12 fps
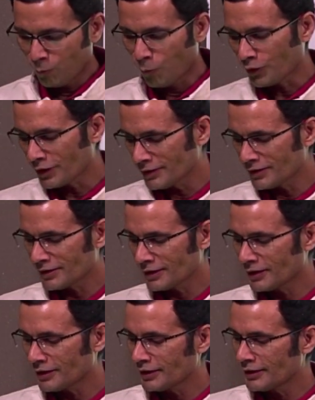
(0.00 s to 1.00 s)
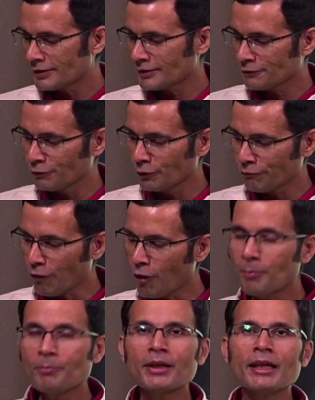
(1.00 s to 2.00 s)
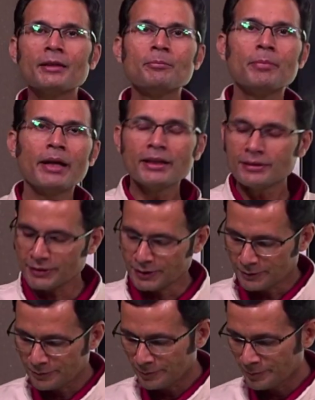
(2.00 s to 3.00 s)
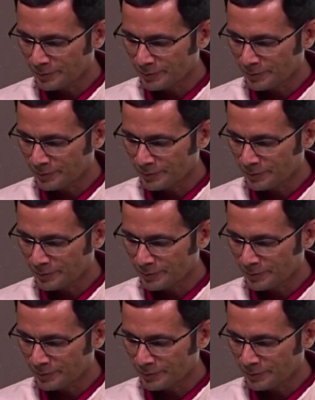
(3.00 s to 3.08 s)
What is its full form in medicine?